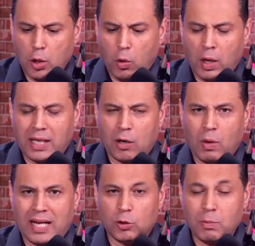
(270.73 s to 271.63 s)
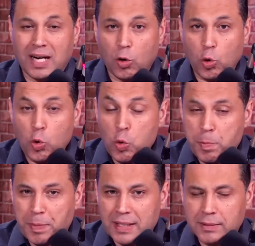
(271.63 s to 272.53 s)
or they keep a
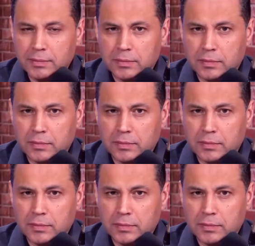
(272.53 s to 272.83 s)
guilt